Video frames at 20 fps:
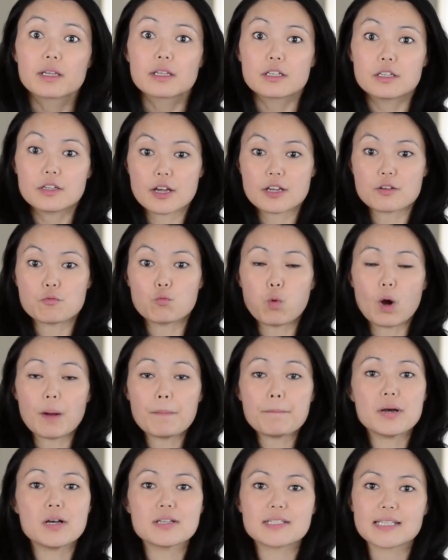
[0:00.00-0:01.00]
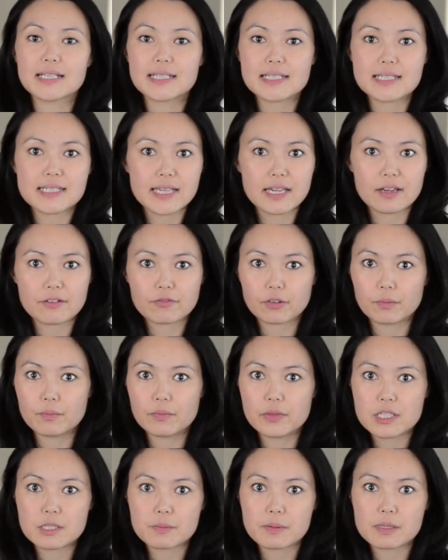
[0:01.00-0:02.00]
One person can see it from
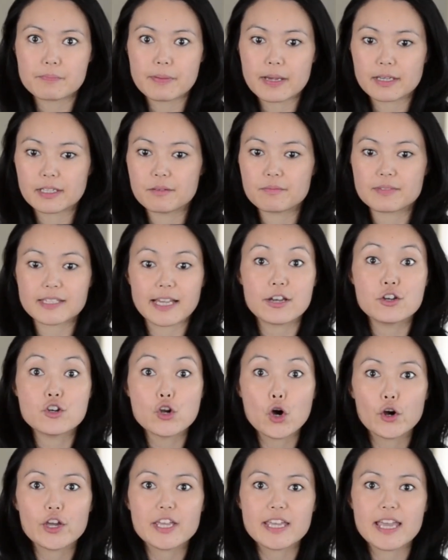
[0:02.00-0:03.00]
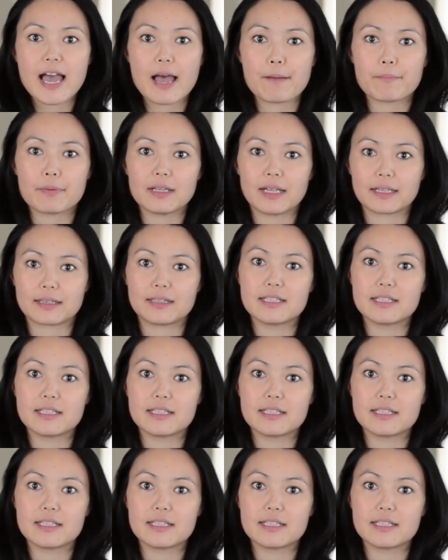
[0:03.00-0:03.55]
this perspective and say, no, it happened like